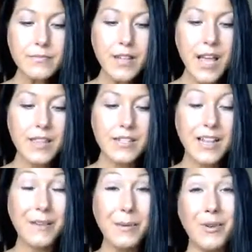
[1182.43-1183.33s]
And a
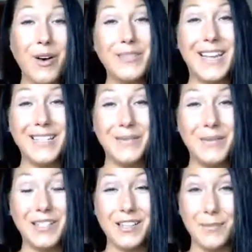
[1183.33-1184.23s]
lot of people always ask me,
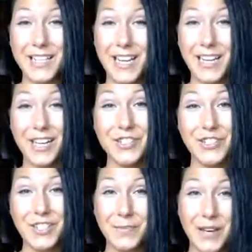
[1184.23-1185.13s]
because I've been to 80
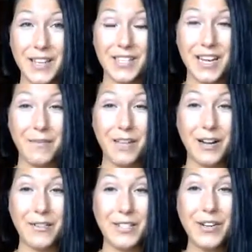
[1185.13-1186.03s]
countries by the time that
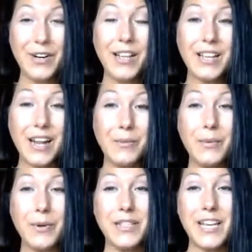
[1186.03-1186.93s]
I was 30, a lot of
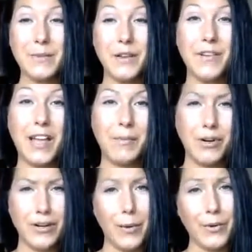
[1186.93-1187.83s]
people always ask me if I
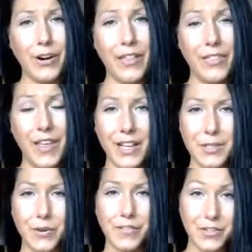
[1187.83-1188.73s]
put a number on
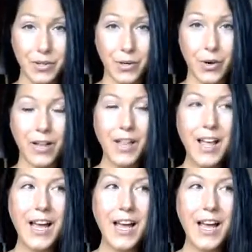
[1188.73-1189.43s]
things or if there's a goal.